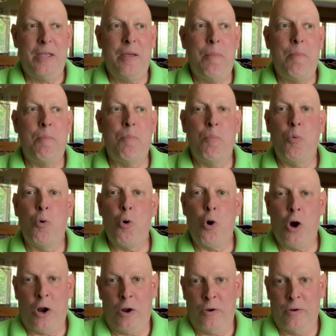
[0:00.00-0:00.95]

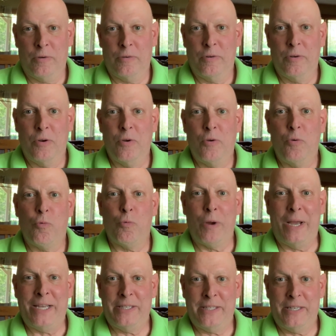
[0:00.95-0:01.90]
more
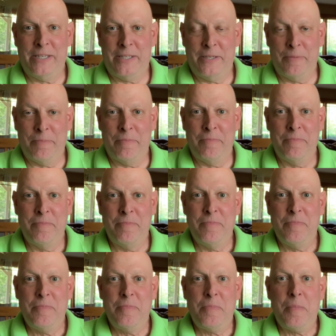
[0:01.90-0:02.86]
racism,
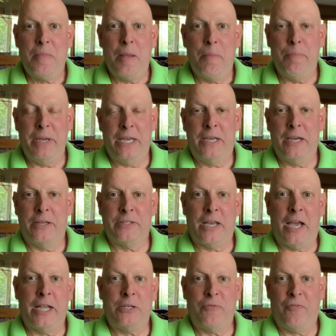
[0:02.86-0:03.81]
because
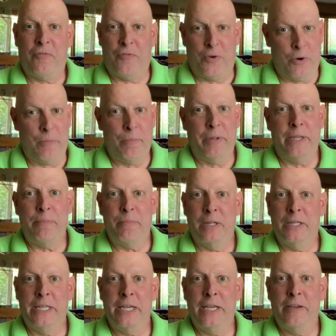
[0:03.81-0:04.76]
I firmly
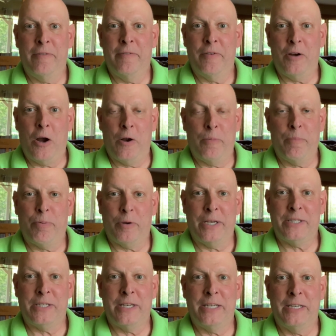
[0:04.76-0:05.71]
believe our
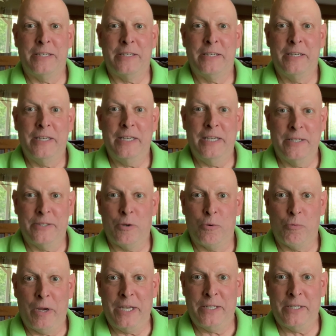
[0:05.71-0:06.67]
president is a
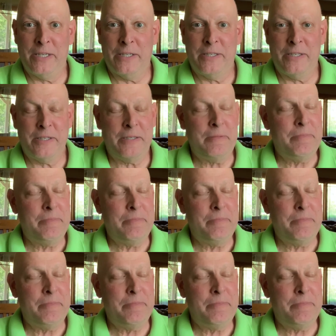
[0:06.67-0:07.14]
racist.